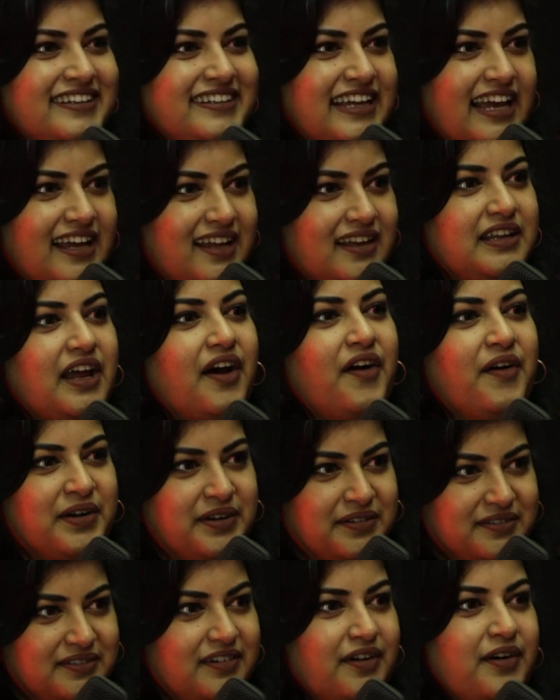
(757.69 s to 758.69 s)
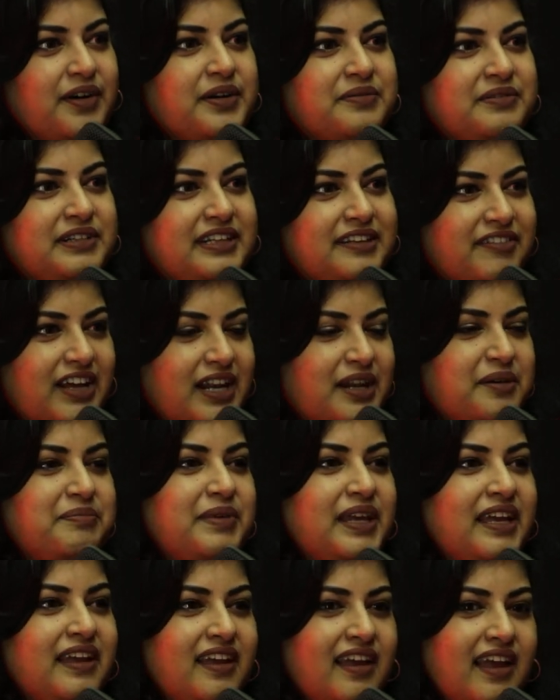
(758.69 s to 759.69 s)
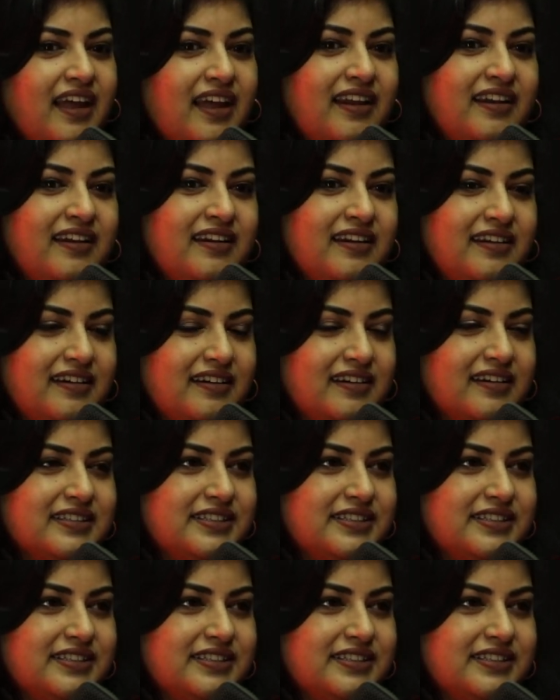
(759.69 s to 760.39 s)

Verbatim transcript: uh, on on developing and uh,